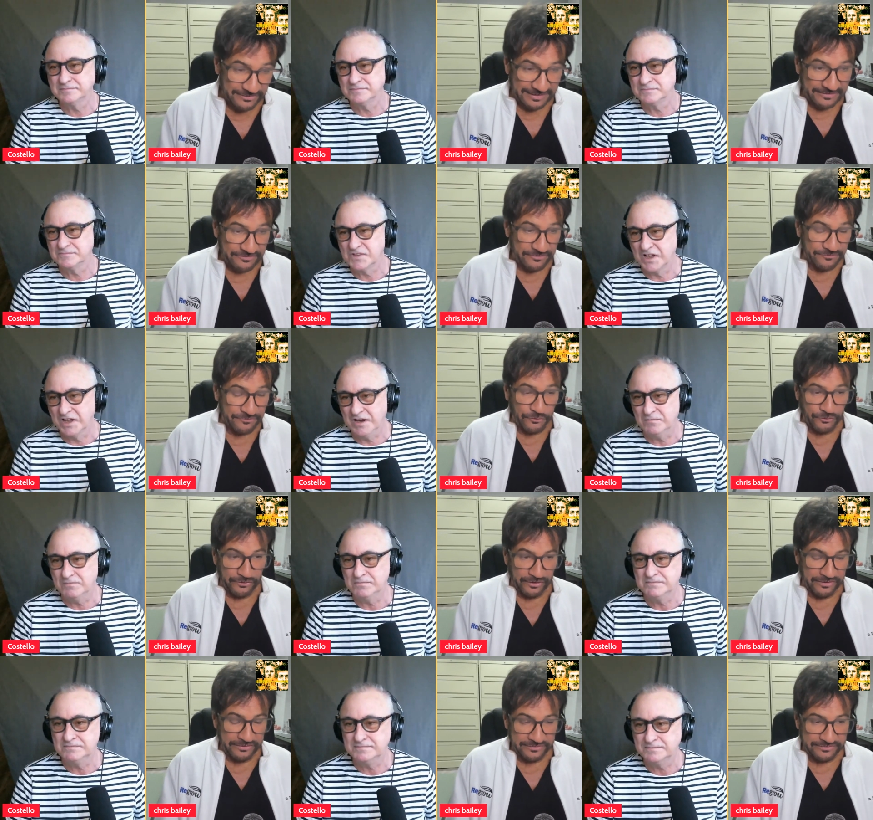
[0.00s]
Speaker 1: a lot of stuff yeah.
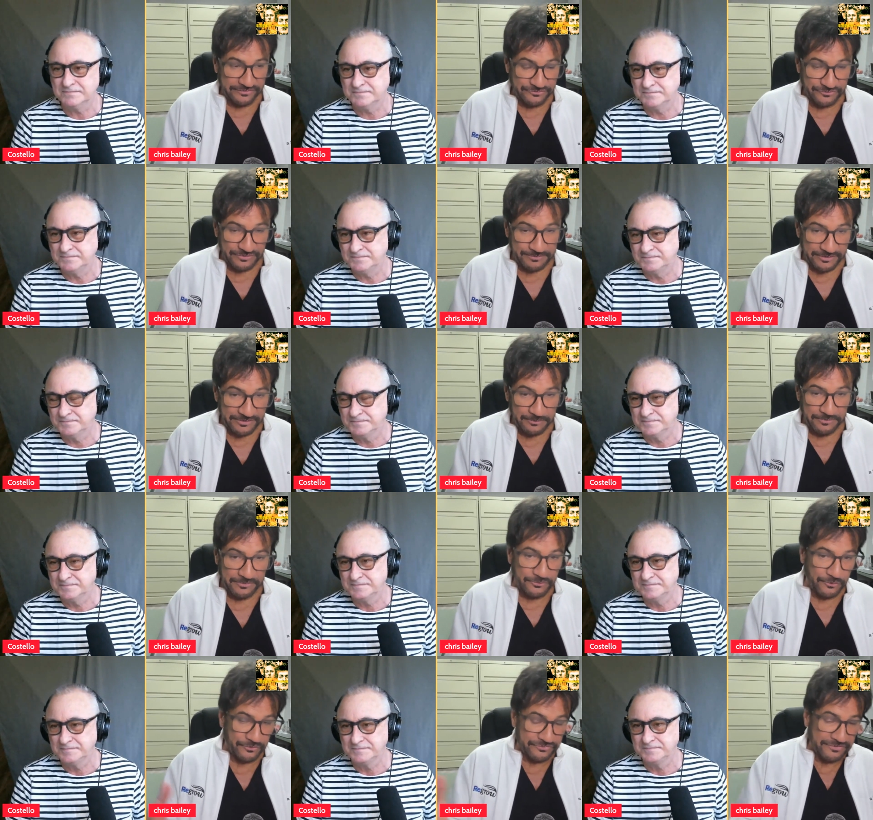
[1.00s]
going on at the strip there. But
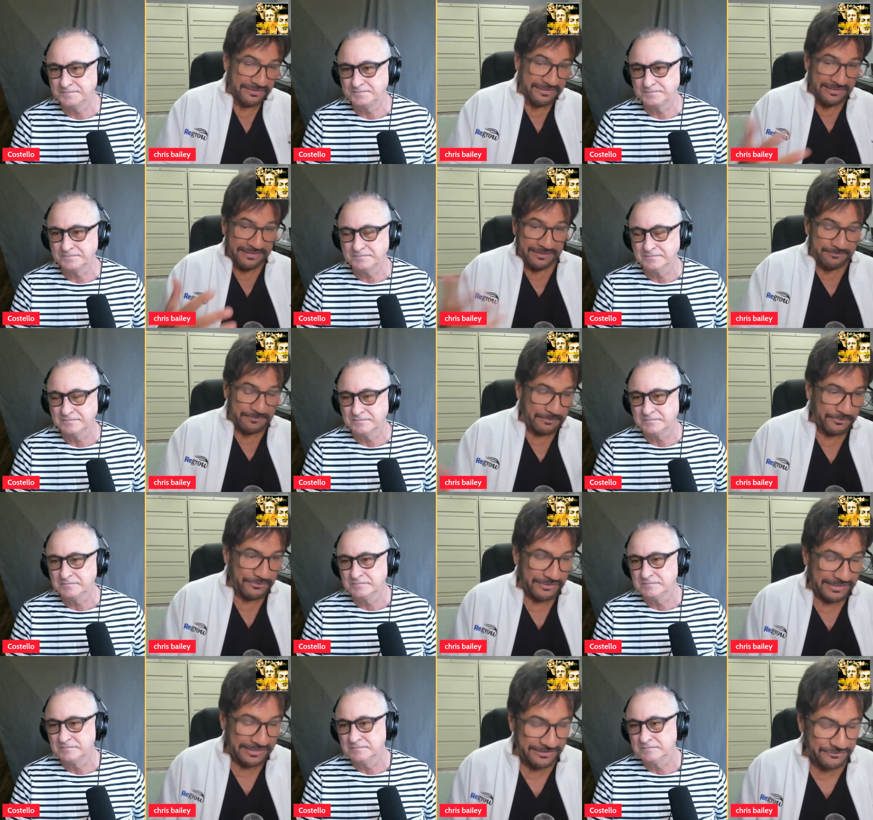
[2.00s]
of course, people
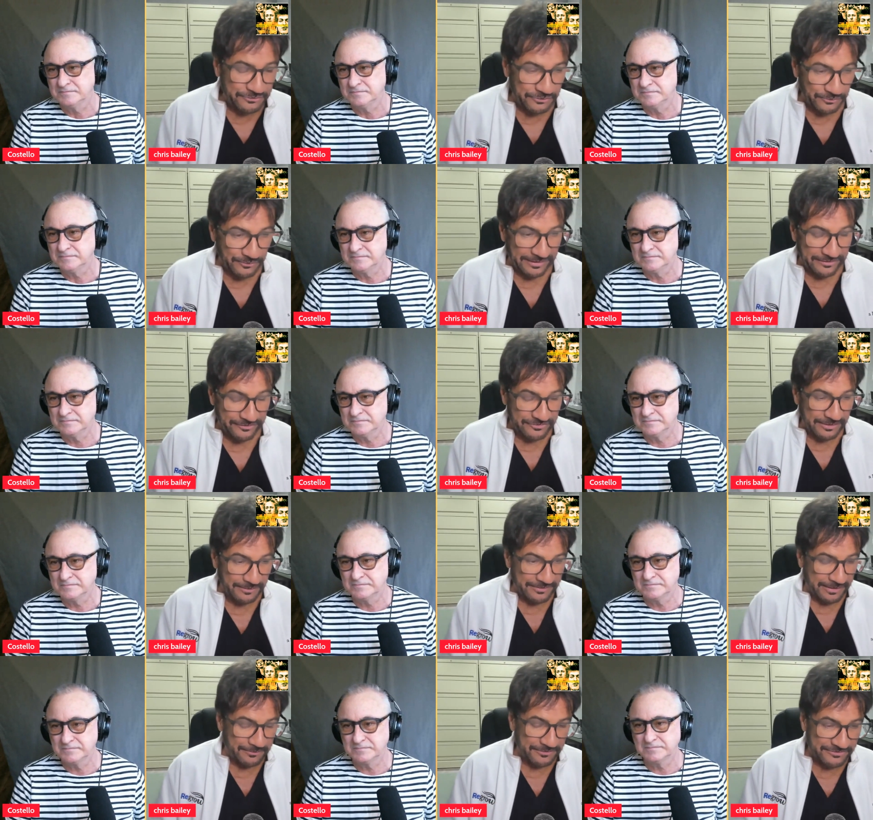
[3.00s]
would get into it around here. So
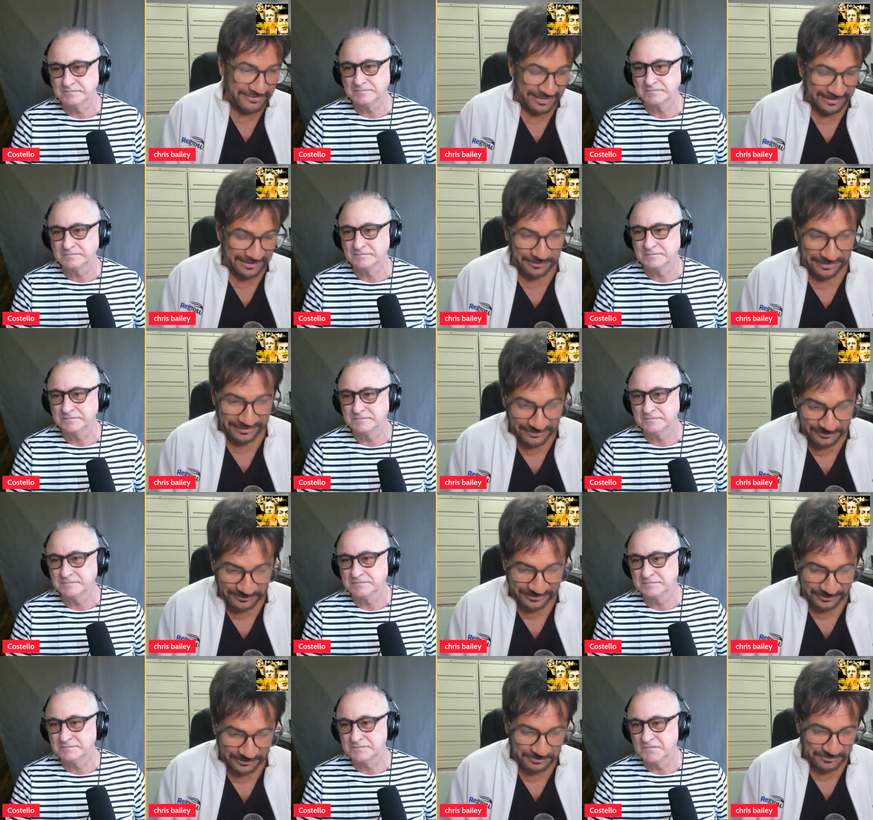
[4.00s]
I'm, I'm excited about it. It'd
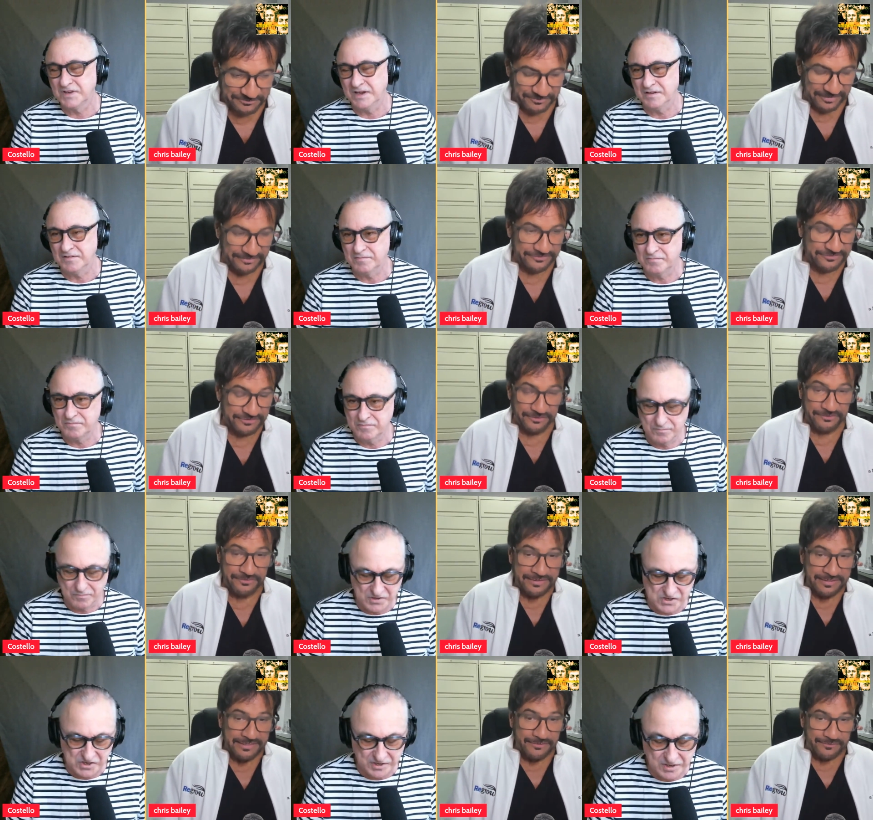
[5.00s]
be, it'd be yeah. fun. So
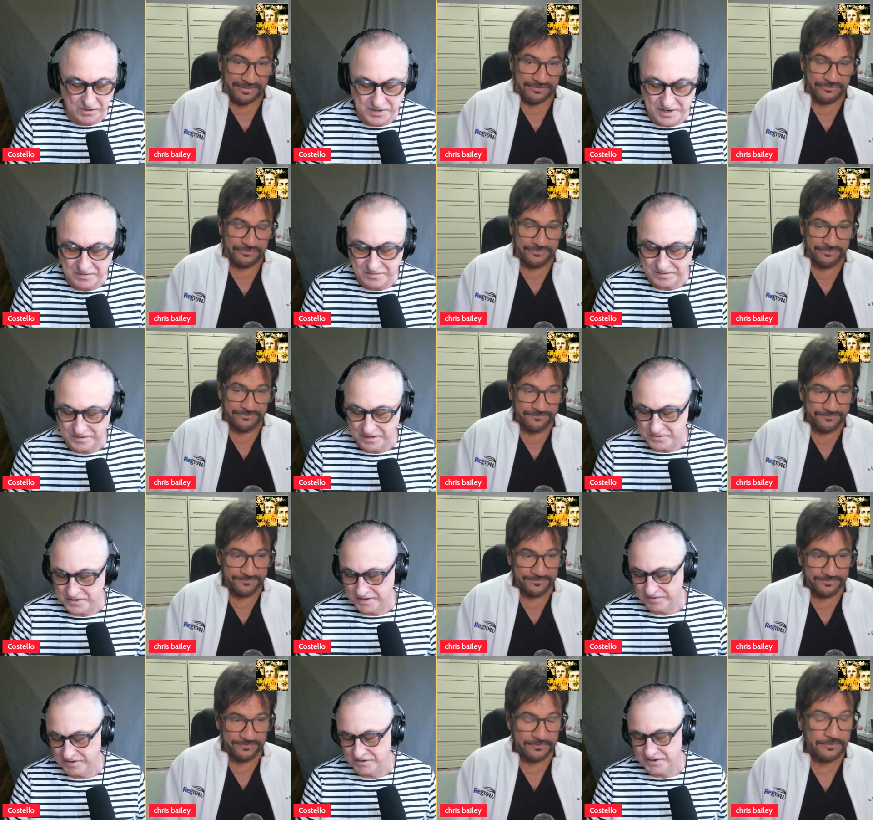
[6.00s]
you
Speaker 2: go down, go
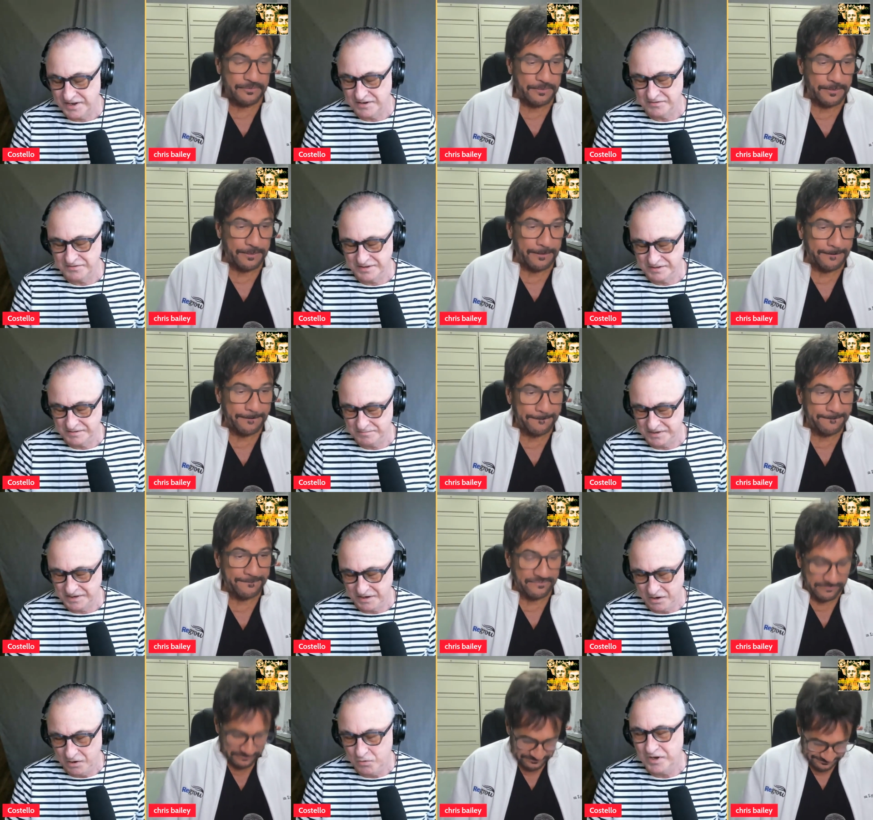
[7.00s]
if you go down um,
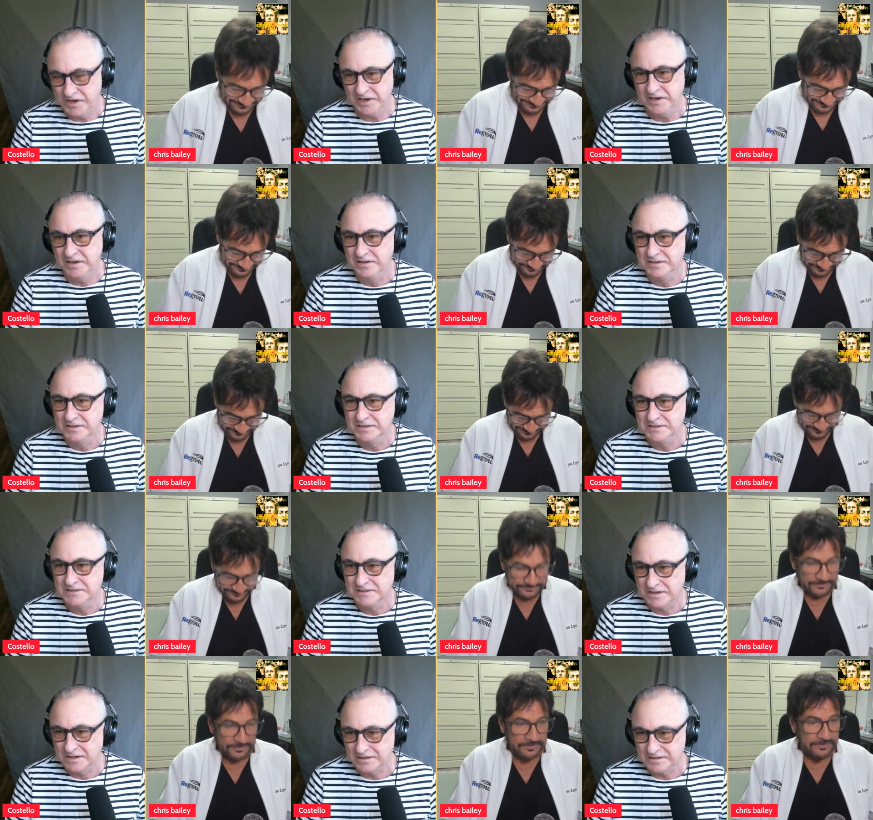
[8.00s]
like Oakey,
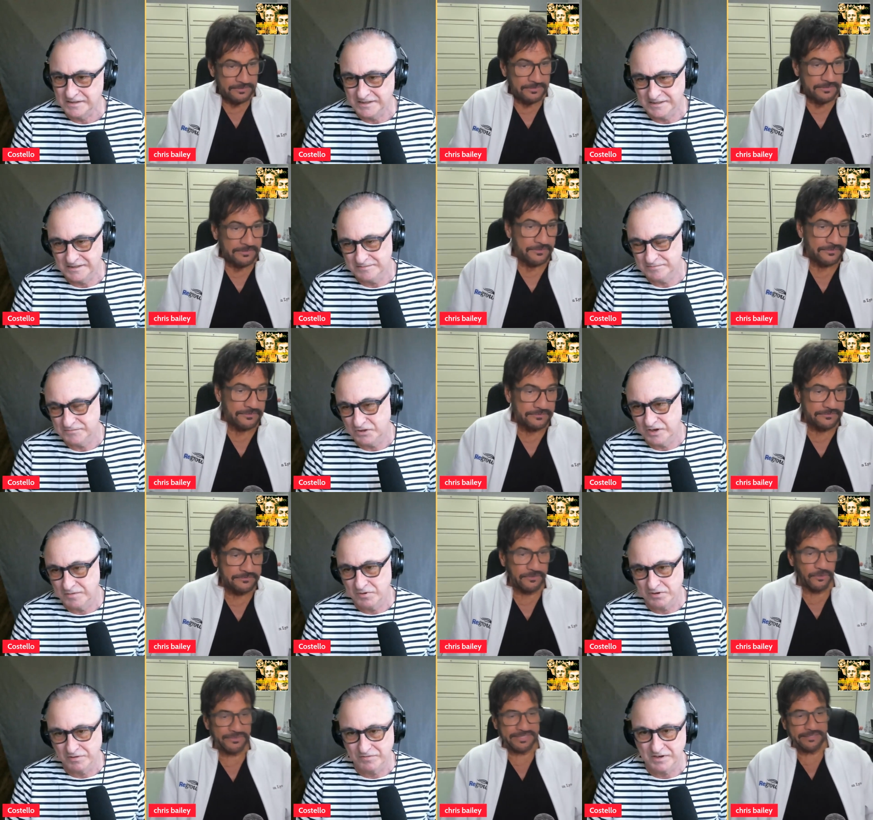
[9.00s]
uh, Oakey
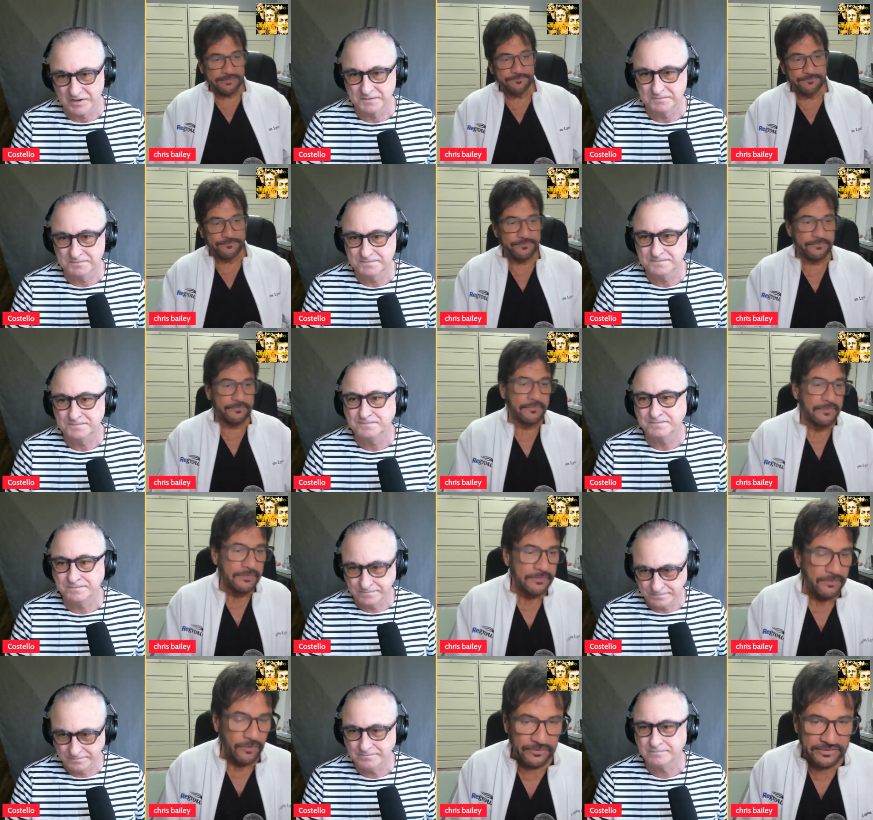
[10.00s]
Boulevard. Oakey,
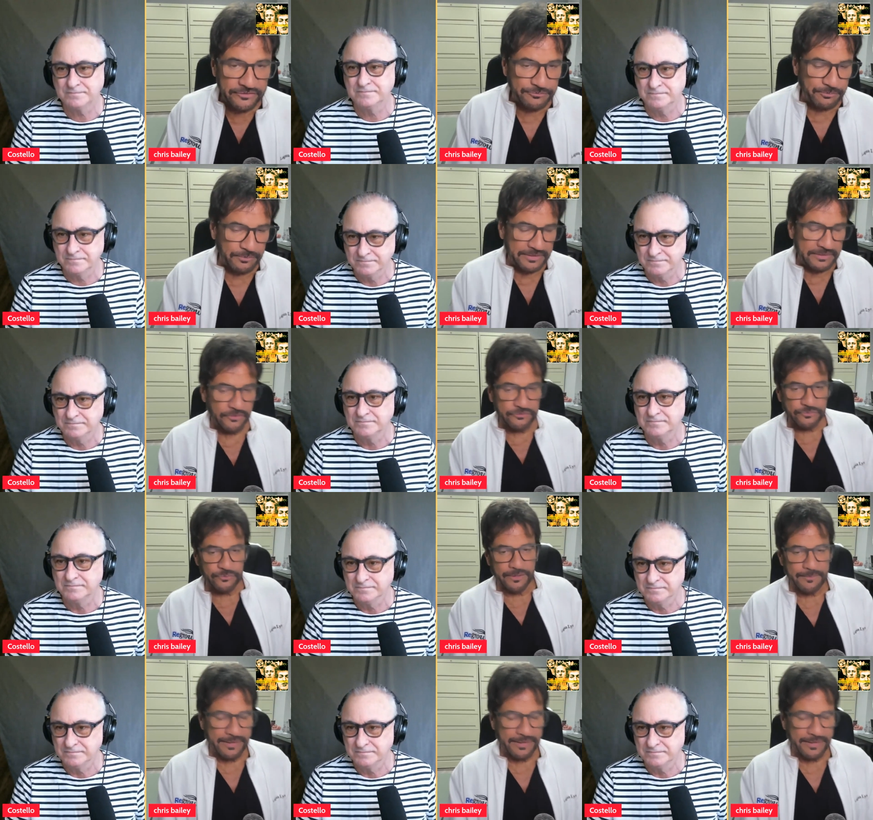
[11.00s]
Speaker 1: mm-hmm. Oakey's pretty close to where I'm